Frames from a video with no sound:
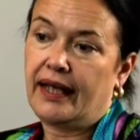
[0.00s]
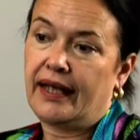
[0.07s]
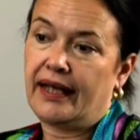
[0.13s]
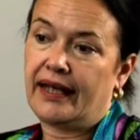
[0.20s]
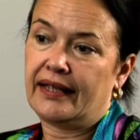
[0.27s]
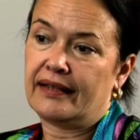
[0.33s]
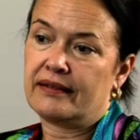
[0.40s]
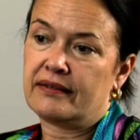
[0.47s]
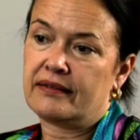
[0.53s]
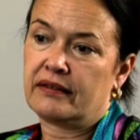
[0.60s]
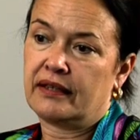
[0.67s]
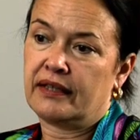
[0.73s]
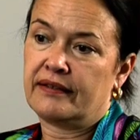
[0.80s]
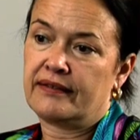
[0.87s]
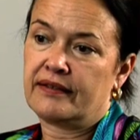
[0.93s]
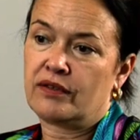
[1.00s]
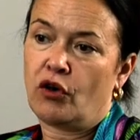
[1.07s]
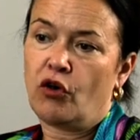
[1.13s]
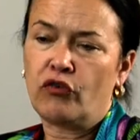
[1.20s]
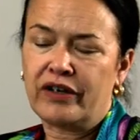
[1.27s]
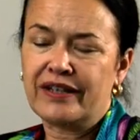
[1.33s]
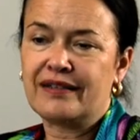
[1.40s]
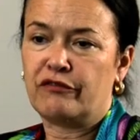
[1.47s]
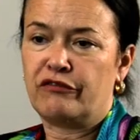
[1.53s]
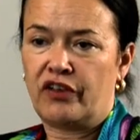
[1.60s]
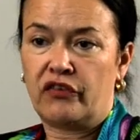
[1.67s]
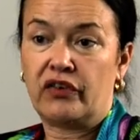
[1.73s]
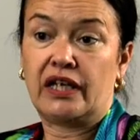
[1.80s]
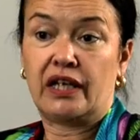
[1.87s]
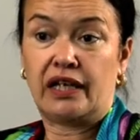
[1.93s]
And it's already
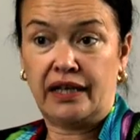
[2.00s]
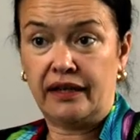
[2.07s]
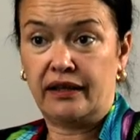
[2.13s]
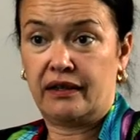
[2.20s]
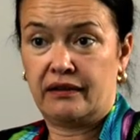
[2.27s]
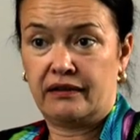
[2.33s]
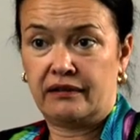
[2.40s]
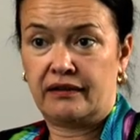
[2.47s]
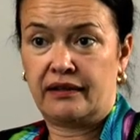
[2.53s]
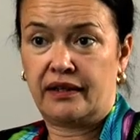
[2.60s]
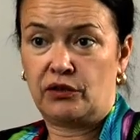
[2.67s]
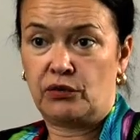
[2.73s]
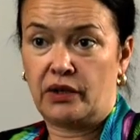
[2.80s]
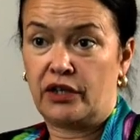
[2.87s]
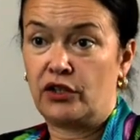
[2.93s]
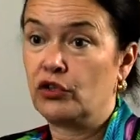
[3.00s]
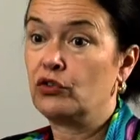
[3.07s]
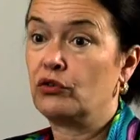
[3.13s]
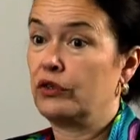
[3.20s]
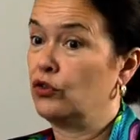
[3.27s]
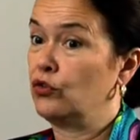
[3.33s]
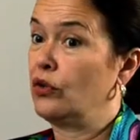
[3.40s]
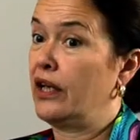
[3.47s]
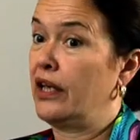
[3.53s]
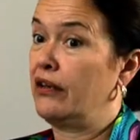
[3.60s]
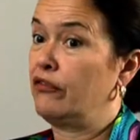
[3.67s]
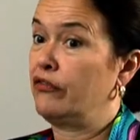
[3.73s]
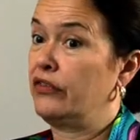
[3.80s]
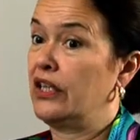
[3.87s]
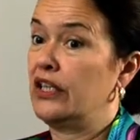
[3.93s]
very clear that we are not going to
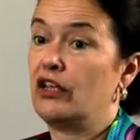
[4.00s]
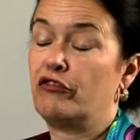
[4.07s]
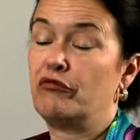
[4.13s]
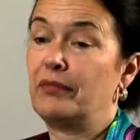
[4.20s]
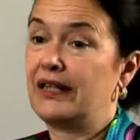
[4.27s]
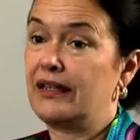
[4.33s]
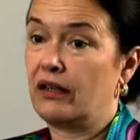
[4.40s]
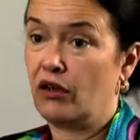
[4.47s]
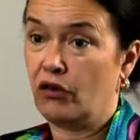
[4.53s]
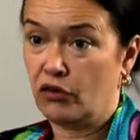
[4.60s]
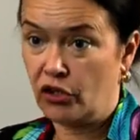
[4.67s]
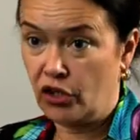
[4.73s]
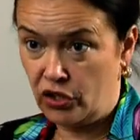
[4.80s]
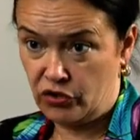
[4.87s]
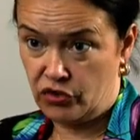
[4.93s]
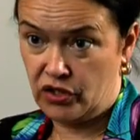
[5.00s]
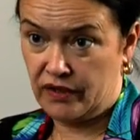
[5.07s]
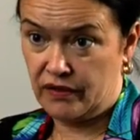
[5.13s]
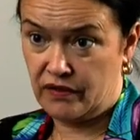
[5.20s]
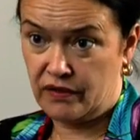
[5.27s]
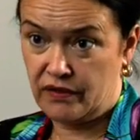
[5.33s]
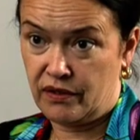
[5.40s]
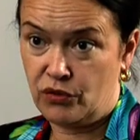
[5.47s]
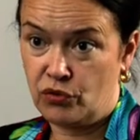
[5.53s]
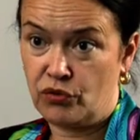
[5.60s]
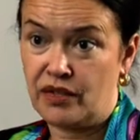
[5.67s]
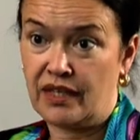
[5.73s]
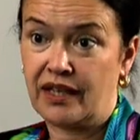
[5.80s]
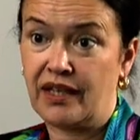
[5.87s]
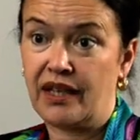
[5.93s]
have enough medical oncologists to
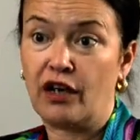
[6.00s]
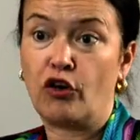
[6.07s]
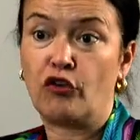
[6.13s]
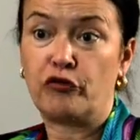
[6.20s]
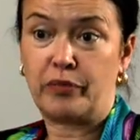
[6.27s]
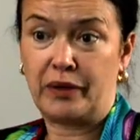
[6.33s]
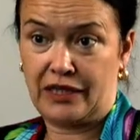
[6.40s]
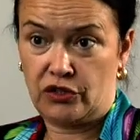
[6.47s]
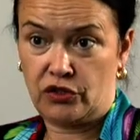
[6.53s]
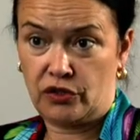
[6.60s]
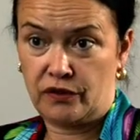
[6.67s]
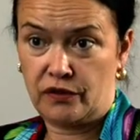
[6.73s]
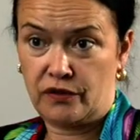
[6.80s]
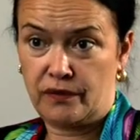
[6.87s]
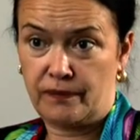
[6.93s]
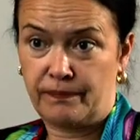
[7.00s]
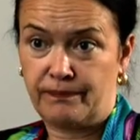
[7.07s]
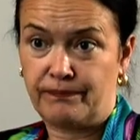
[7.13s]
take care of patients.